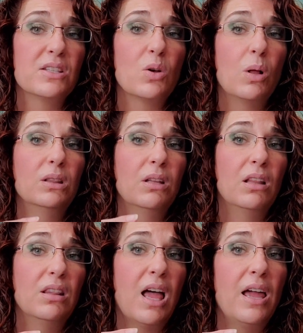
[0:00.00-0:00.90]
So a
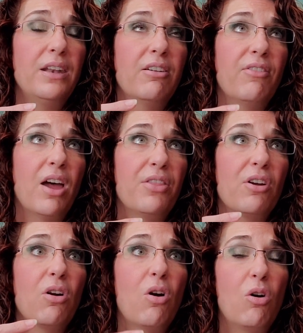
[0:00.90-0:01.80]
lot of
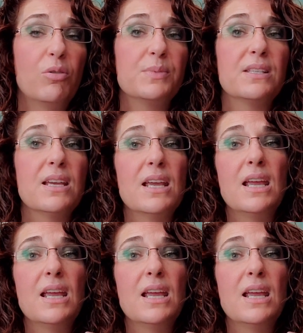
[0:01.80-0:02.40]
other homes